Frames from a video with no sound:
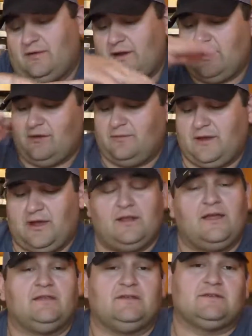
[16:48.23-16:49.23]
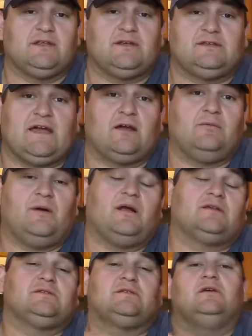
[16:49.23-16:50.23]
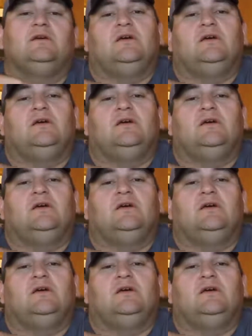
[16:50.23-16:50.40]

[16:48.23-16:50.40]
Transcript: right now I'm kind of liking this Lucky Tackle box.